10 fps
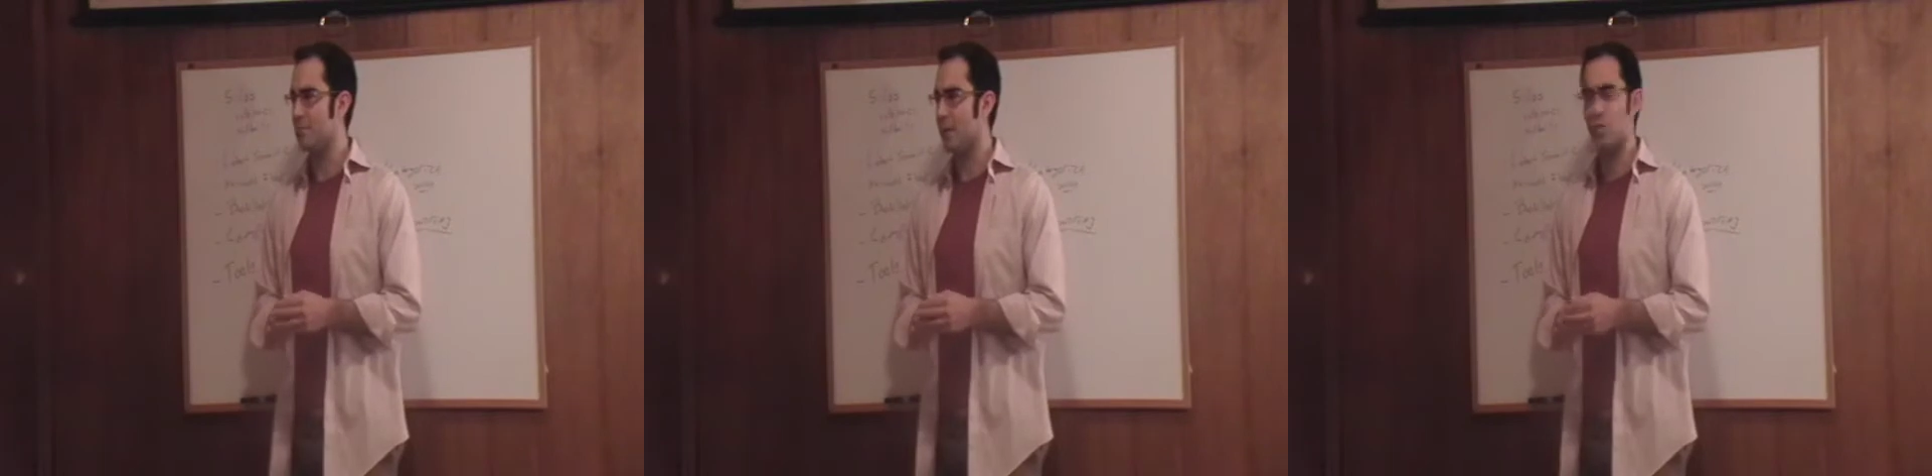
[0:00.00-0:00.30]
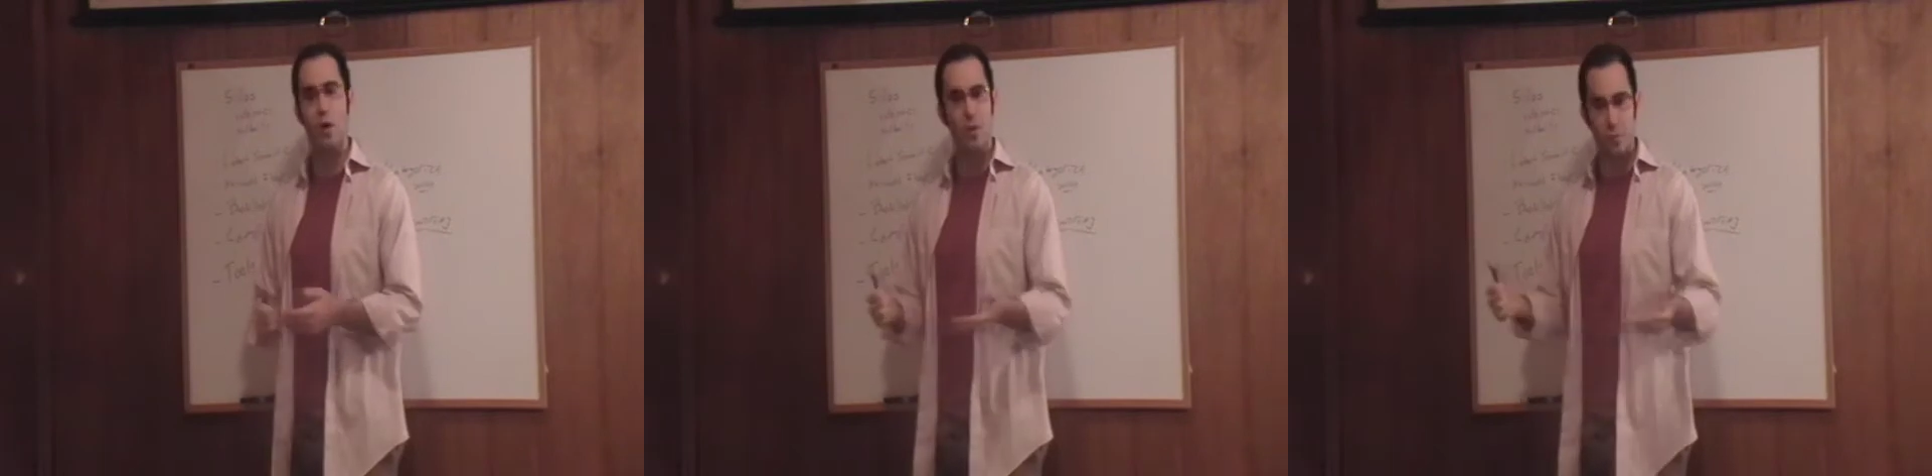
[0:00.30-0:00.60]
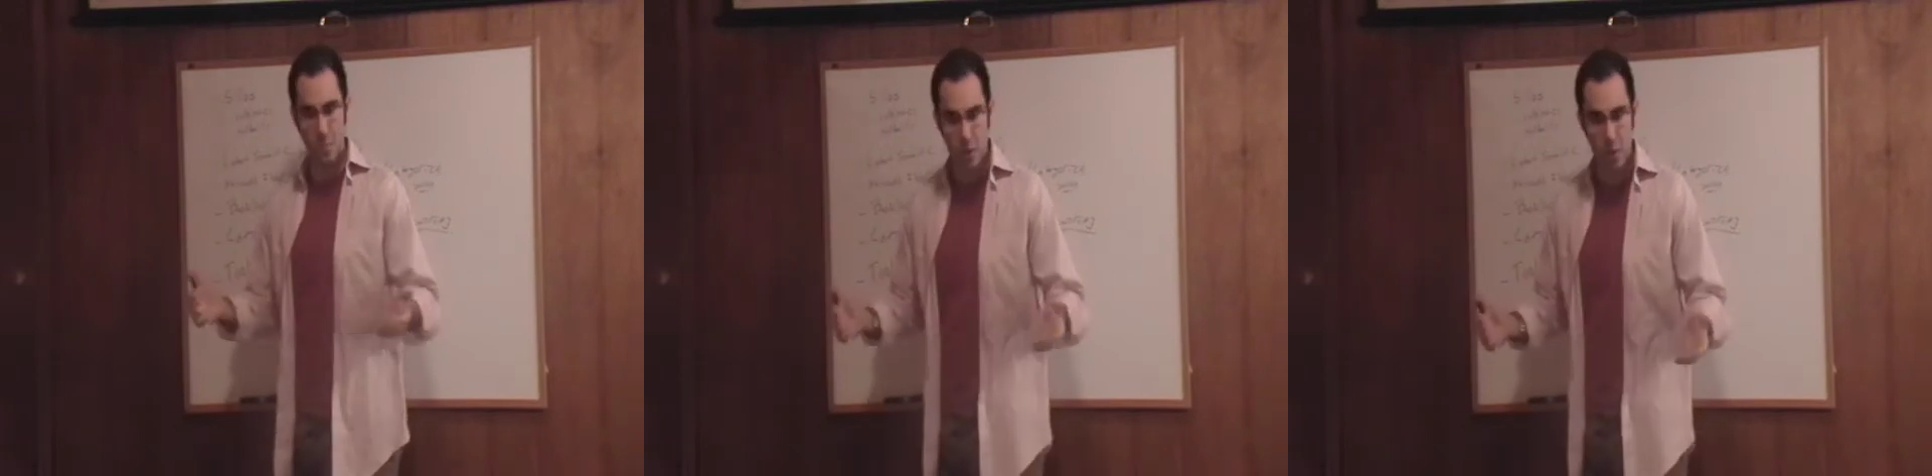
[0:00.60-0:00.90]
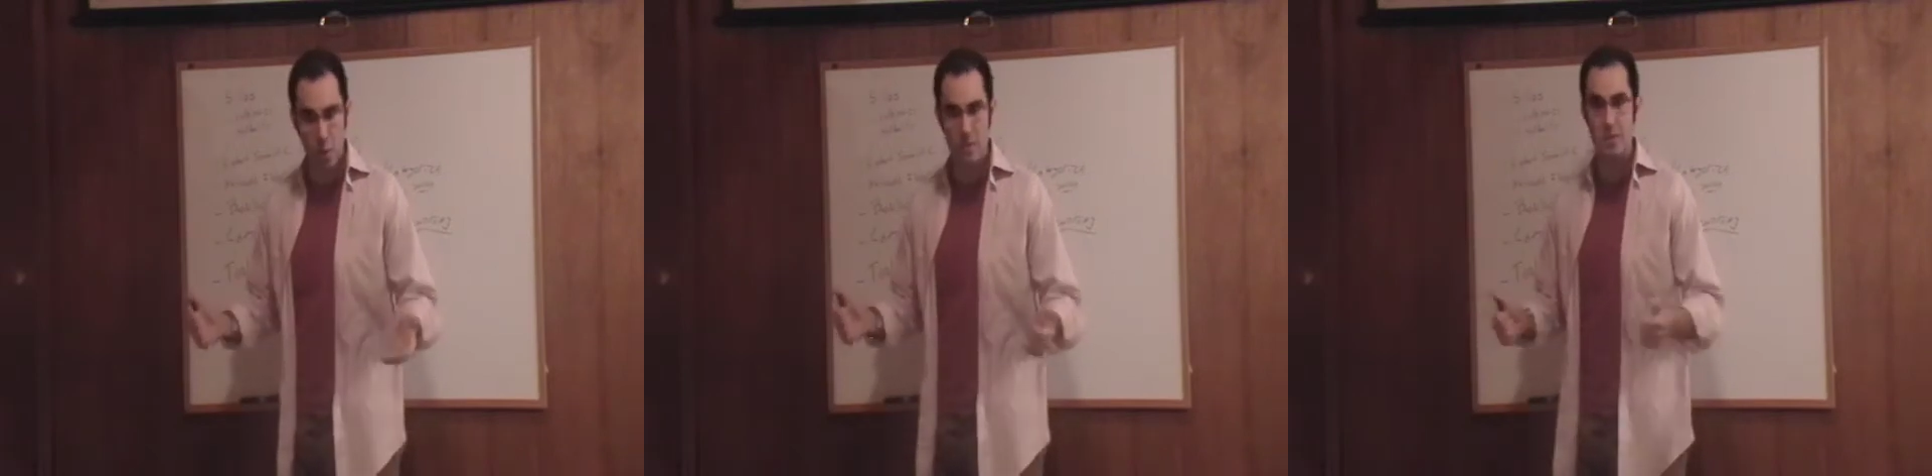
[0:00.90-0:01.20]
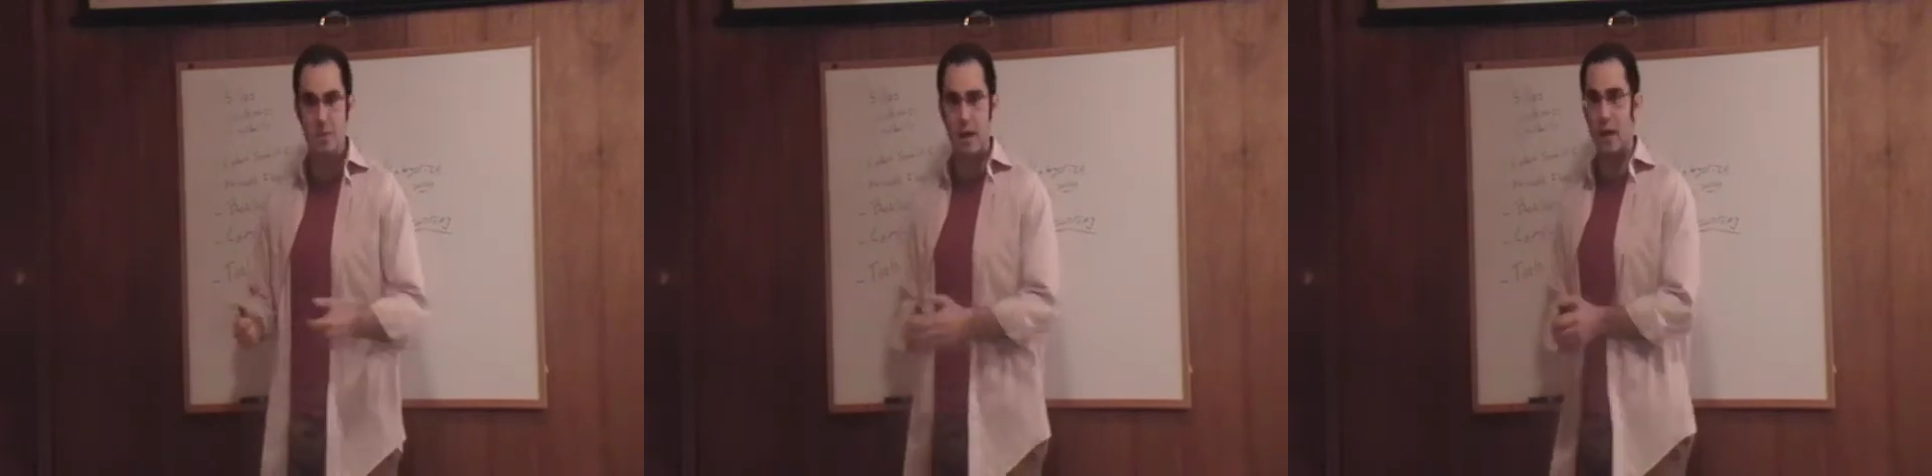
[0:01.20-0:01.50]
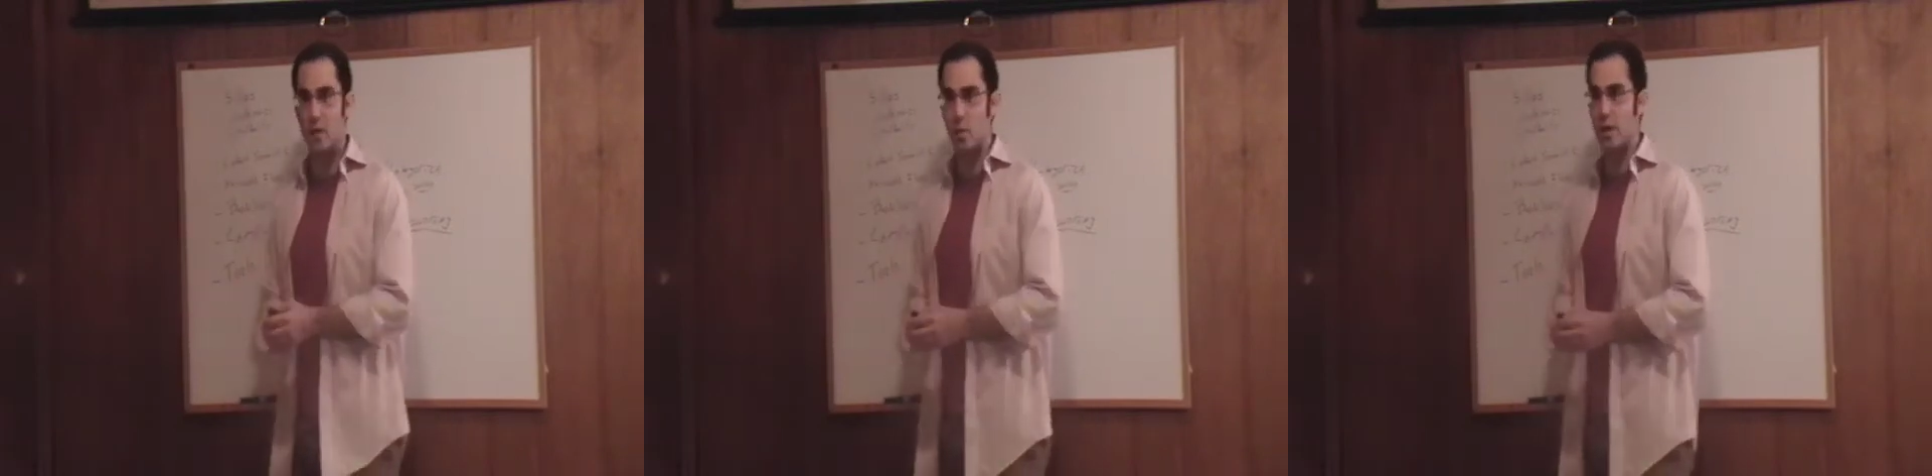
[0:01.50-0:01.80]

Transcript: If you're not familiar with the site,